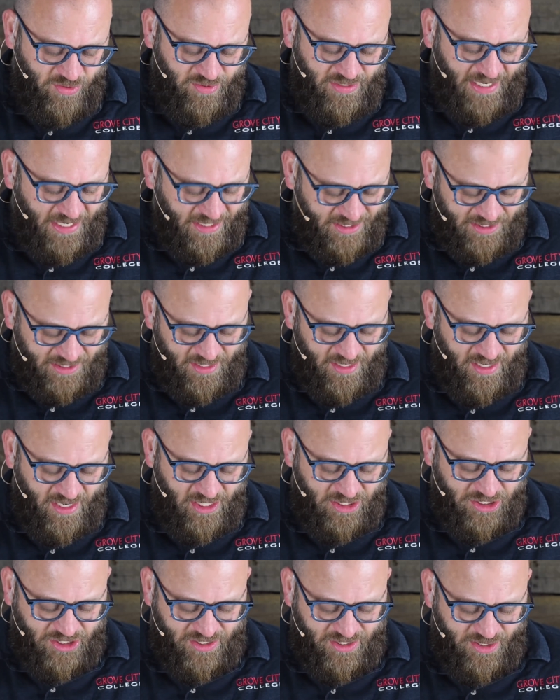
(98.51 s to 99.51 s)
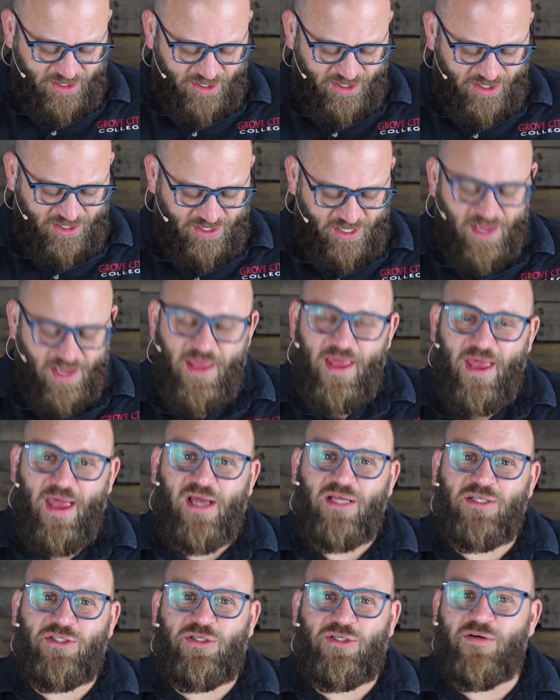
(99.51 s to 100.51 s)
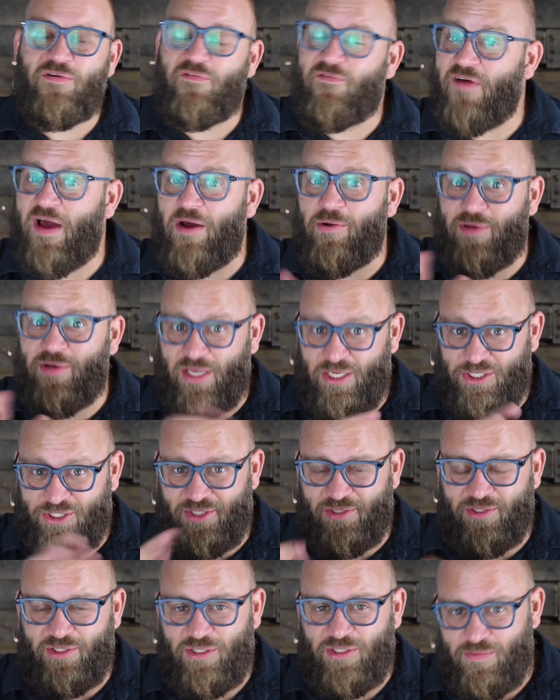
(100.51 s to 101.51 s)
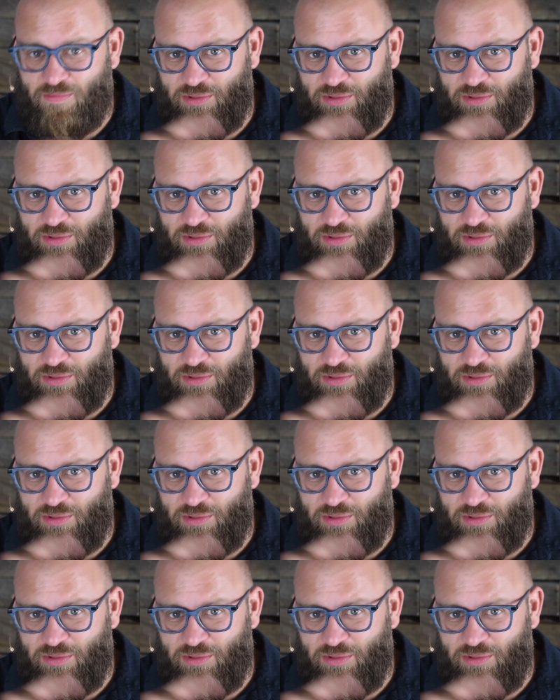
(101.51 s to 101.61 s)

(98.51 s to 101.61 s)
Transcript: destinations and two foundations.